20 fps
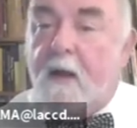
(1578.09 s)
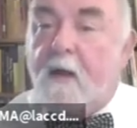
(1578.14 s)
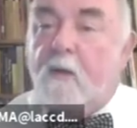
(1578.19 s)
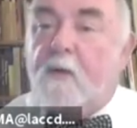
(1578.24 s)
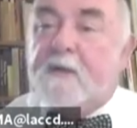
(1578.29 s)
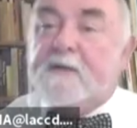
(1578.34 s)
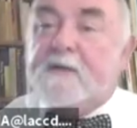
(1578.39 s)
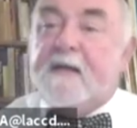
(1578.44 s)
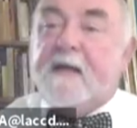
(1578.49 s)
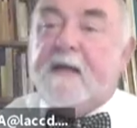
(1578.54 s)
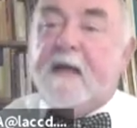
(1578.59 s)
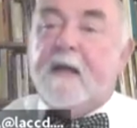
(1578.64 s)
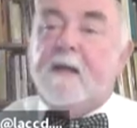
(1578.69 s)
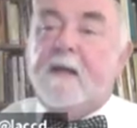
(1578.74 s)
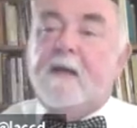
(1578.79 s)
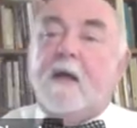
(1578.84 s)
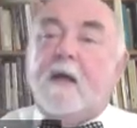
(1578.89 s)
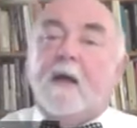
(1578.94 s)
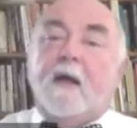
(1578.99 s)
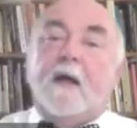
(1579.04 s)
Once
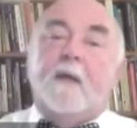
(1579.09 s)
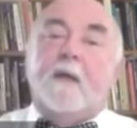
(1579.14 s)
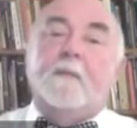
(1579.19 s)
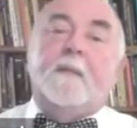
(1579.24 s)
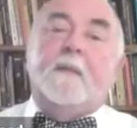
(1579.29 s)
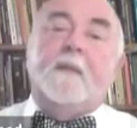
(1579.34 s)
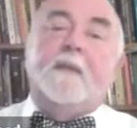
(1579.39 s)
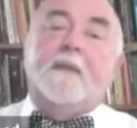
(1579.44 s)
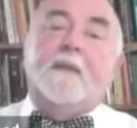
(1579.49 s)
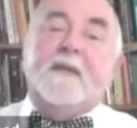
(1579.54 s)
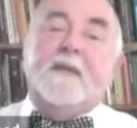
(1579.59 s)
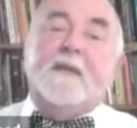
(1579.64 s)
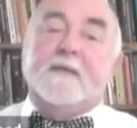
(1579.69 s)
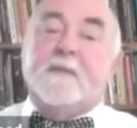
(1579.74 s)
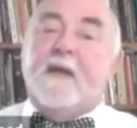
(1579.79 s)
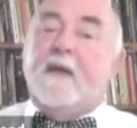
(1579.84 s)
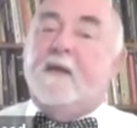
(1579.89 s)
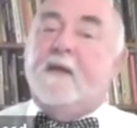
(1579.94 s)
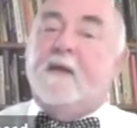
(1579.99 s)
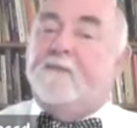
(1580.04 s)
again, um, this
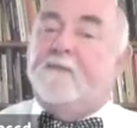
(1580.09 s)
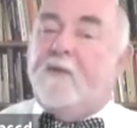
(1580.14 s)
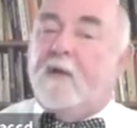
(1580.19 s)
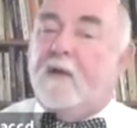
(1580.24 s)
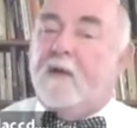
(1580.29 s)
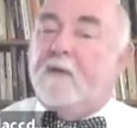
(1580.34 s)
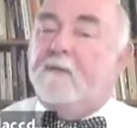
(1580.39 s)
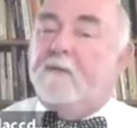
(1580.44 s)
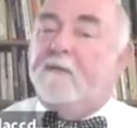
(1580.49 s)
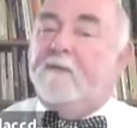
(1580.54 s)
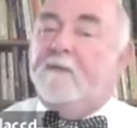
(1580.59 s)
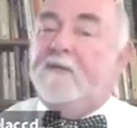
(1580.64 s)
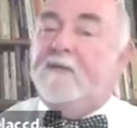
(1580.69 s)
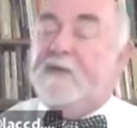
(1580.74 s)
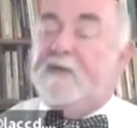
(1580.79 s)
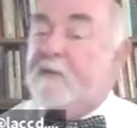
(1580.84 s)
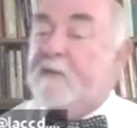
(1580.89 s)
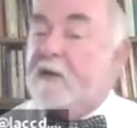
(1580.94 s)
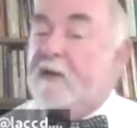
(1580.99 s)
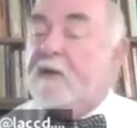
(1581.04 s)
may involve
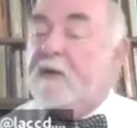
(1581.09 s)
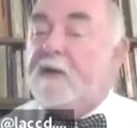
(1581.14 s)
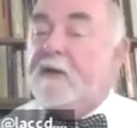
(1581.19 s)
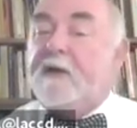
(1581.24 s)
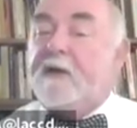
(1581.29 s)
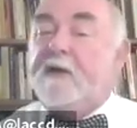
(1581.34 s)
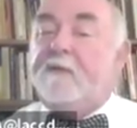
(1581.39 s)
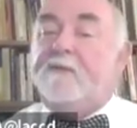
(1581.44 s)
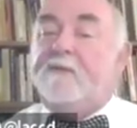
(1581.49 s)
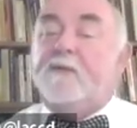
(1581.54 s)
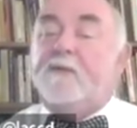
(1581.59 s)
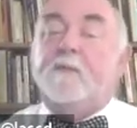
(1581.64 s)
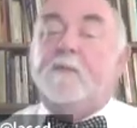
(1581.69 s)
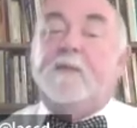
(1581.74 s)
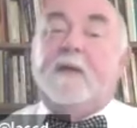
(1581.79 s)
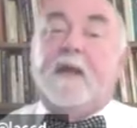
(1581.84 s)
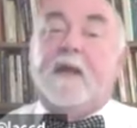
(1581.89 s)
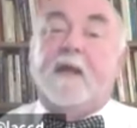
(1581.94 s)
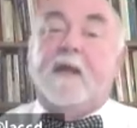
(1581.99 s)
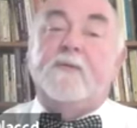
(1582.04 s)
some unlearning from
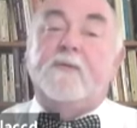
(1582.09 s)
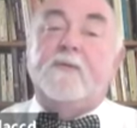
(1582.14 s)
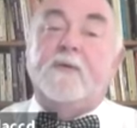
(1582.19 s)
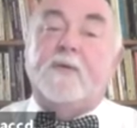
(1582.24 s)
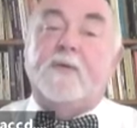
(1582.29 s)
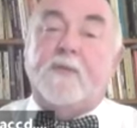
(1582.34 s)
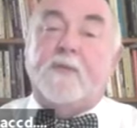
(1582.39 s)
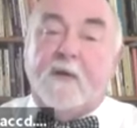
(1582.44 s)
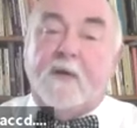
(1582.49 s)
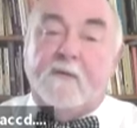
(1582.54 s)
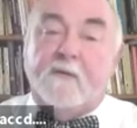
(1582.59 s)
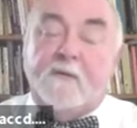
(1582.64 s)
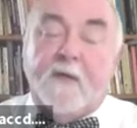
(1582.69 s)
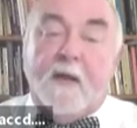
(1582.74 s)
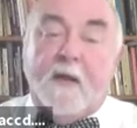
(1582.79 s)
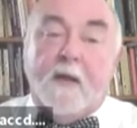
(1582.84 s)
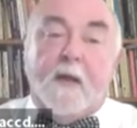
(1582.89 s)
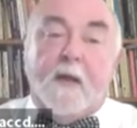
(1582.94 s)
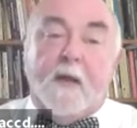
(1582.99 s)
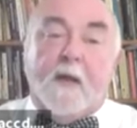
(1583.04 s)
K through 12
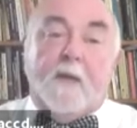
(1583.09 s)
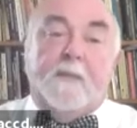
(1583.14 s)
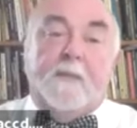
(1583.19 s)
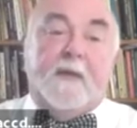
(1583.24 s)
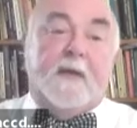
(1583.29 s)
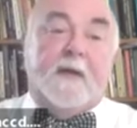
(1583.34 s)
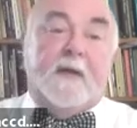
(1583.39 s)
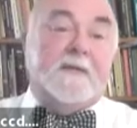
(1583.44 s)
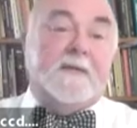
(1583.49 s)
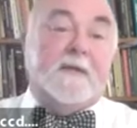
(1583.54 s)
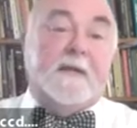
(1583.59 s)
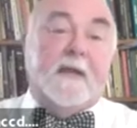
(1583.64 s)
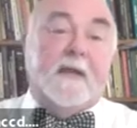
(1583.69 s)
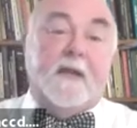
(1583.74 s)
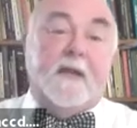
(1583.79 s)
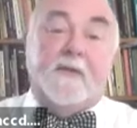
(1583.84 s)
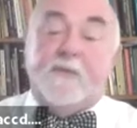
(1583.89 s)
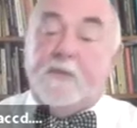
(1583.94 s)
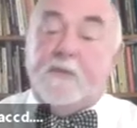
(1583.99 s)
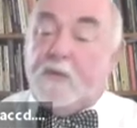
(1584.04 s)
because in
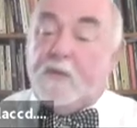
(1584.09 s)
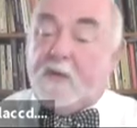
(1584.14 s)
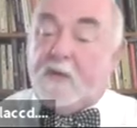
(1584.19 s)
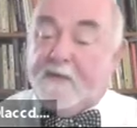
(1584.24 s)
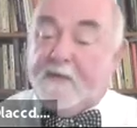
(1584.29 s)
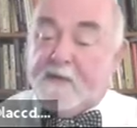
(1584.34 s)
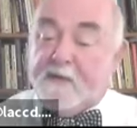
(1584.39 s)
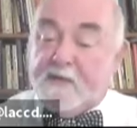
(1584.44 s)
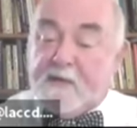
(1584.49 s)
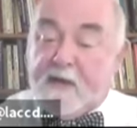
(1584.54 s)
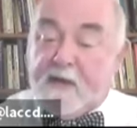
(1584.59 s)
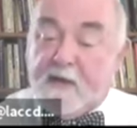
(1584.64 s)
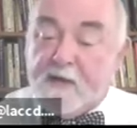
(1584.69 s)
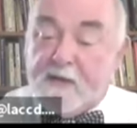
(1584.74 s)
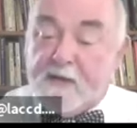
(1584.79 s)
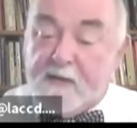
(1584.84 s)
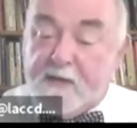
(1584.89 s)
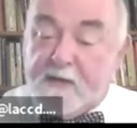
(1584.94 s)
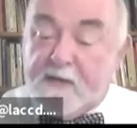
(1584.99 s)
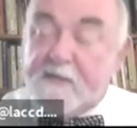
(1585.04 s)
K through 12
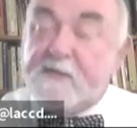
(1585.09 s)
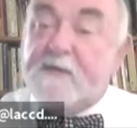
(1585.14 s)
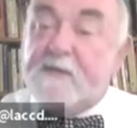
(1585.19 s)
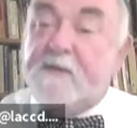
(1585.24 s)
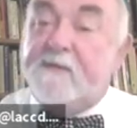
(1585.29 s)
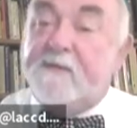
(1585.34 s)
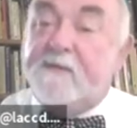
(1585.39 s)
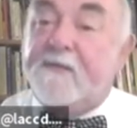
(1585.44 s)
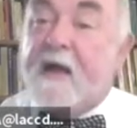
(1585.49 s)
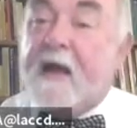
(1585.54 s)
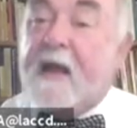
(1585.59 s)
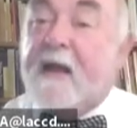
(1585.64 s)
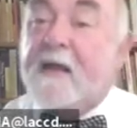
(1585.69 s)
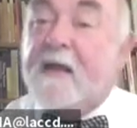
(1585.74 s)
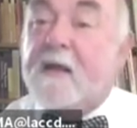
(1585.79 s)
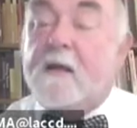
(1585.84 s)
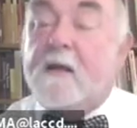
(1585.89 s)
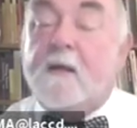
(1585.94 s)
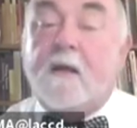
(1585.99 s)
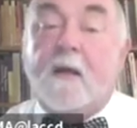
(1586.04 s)
education is
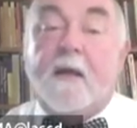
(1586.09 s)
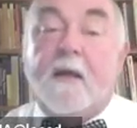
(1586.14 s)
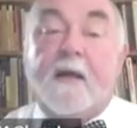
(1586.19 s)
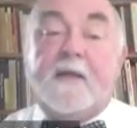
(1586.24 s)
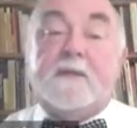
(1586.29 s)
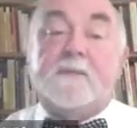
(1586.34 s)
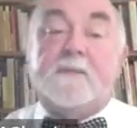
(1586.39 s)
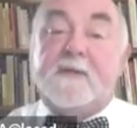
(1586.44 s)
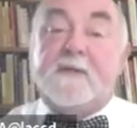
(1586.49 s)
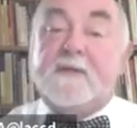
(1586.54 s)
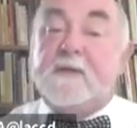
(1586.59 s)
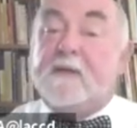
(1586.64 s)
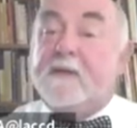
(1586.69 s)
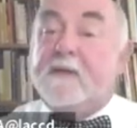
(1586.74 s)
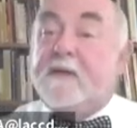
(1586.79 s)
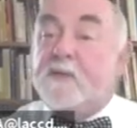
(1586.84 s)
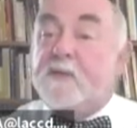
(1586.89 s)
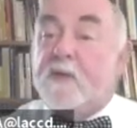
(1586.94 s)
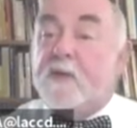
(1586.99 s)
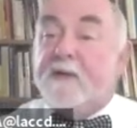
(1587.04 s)
defined explicitly
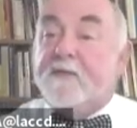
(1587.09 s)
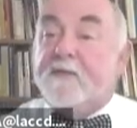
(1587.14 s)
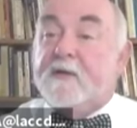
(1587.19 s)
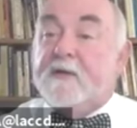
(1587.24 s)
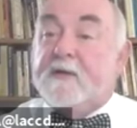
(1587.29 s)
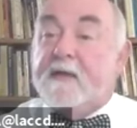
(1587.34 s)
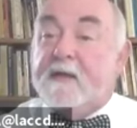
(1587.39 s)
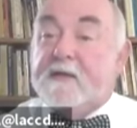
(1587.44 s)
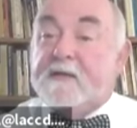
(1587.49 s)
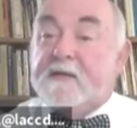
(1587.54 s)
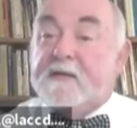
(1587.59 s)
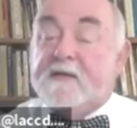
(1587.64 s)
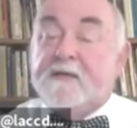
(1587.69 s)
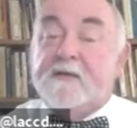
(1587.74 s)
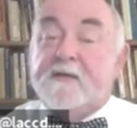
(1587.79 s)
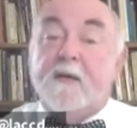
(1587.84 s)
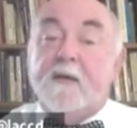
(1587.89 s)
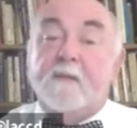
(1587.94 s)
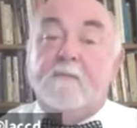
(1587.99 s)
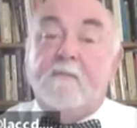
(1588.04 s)
as whatever
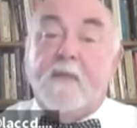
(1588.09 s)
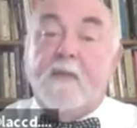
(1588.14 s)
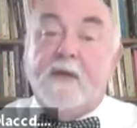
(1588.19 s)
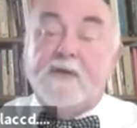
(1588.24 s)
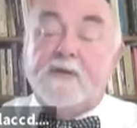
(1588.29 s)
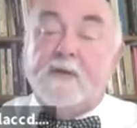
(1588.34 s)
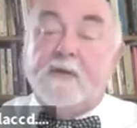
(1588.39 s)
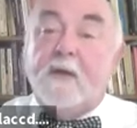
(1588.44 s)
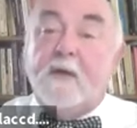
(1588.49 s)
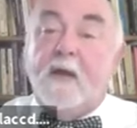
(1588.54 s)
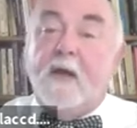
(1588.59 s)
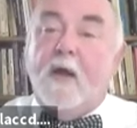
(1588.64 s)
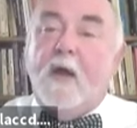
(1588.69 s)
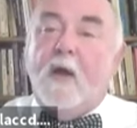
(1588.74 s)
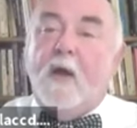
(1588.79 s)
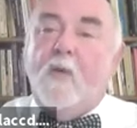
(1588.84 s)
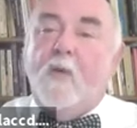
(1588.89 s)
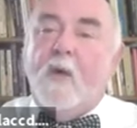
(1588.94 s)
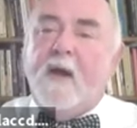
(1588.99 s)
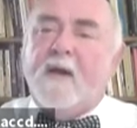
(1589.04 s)
tests measure.
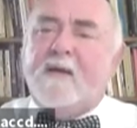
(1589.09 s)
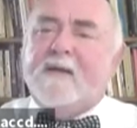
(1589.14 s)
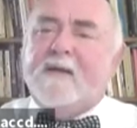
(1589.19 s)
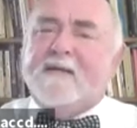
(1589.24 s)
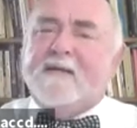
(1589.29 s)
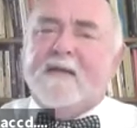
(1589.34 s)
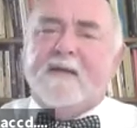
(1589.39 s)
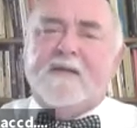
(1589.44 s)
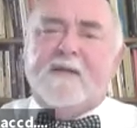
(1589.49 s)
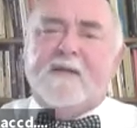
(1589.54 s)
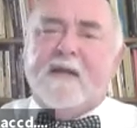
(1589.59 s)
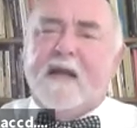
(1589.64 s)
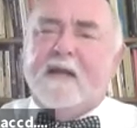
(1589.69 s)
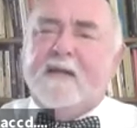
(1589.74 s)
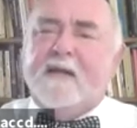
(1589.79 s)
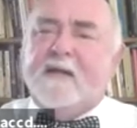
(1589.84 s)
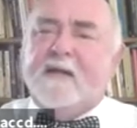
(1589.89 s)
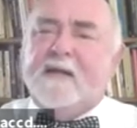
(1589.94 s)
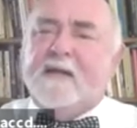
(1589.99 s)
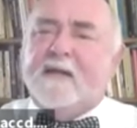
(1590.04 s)
Where could such an
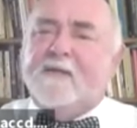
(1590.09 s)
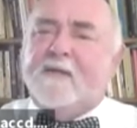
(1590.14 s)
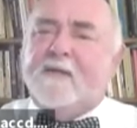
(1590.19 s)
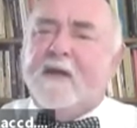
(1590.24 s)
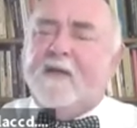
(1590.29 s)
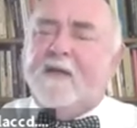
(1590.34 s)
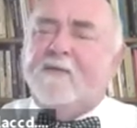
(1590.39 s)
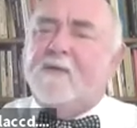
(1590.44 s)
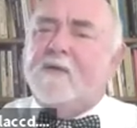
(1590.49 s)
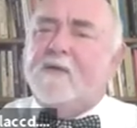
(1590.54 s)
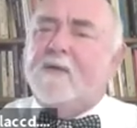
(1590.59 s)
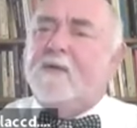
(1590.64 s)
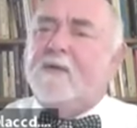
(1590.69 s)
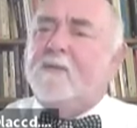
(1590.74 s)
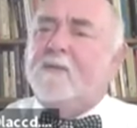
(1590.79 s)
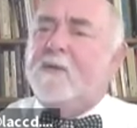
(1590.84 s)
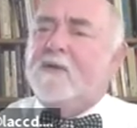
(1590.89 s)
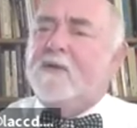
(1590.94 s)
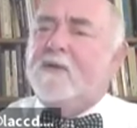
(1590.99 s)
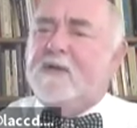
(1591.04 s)
idea have ever
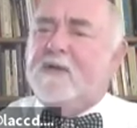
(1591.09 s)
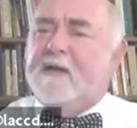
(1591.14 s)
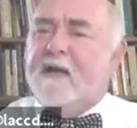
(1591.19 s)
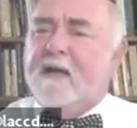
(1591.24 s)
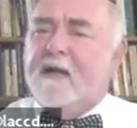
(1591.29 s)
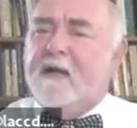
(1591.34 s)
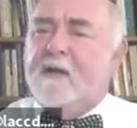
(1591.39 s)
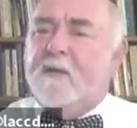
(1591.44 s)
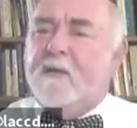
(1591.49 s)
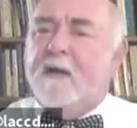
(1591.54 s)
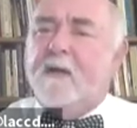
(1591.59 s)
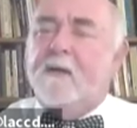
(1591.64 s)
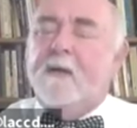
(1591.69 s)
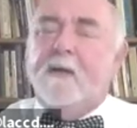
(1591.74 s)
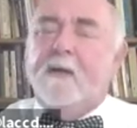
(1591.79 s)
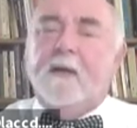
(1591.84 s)
originated? Well,